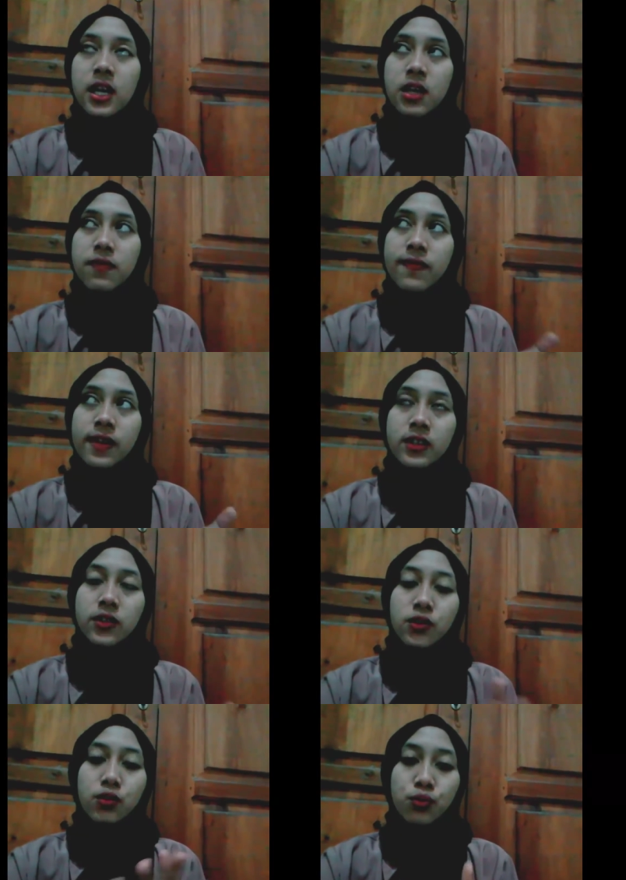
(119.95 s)
referred
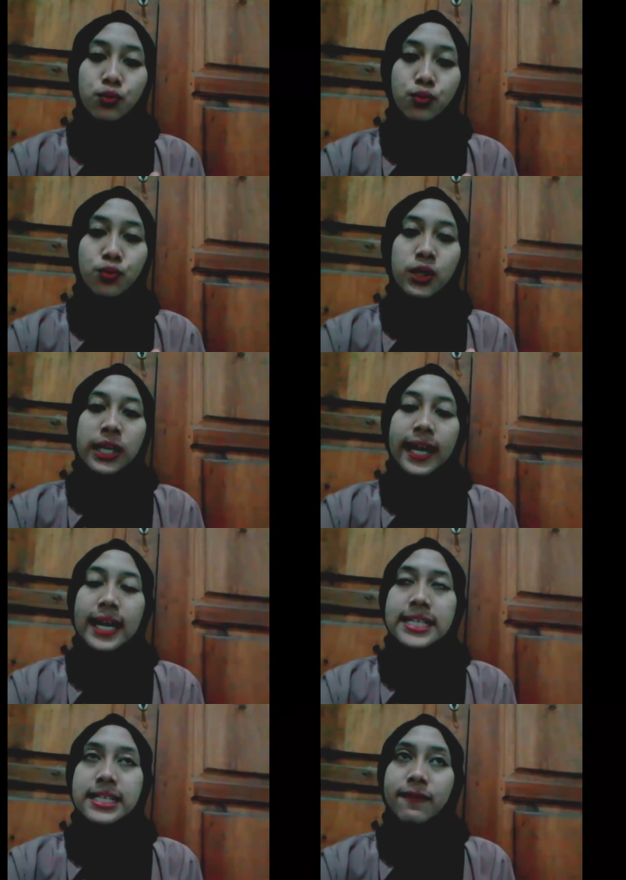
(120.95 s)
to
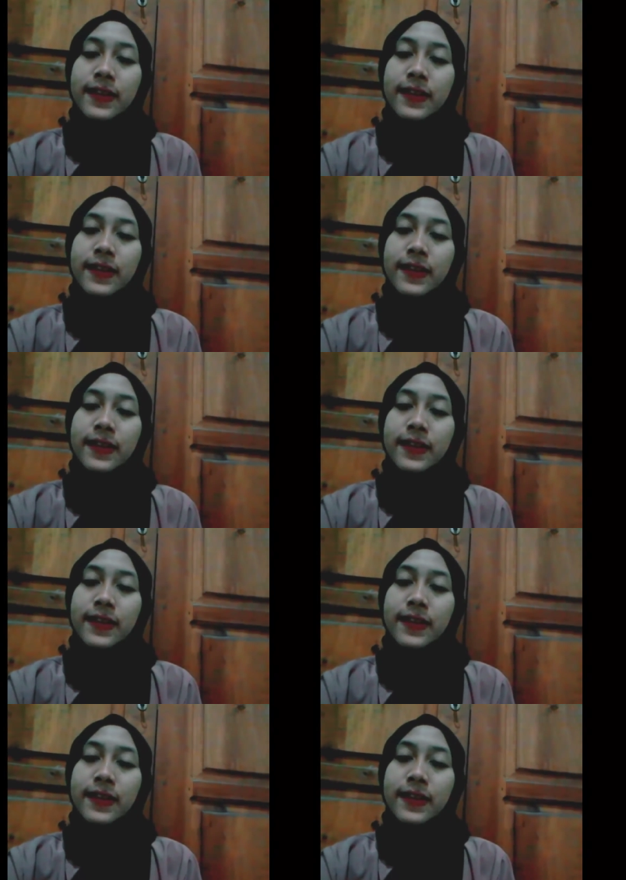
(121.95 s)
as the